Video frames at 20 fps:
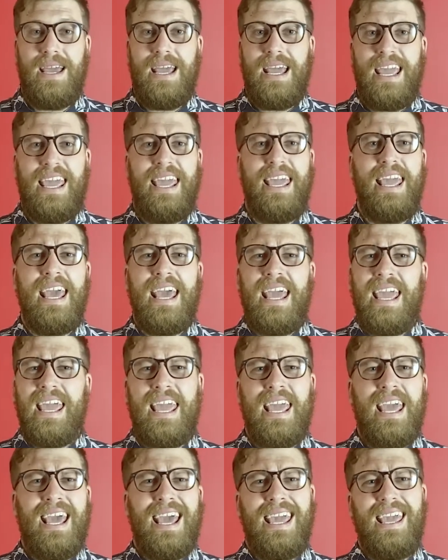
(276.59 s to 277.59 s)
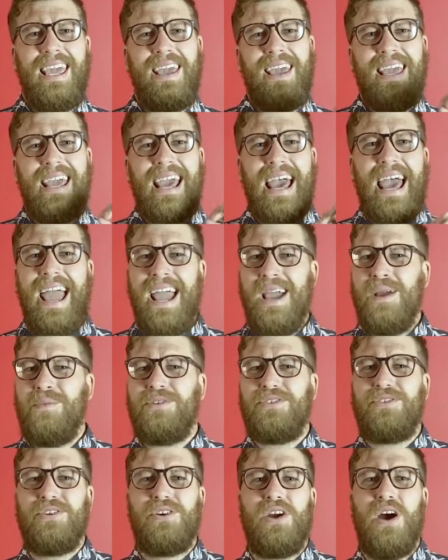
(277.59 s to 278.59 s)
He, he, he, he aims
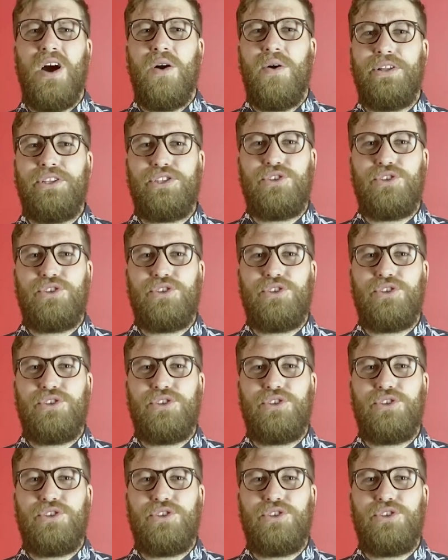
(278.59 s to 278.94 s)
to go and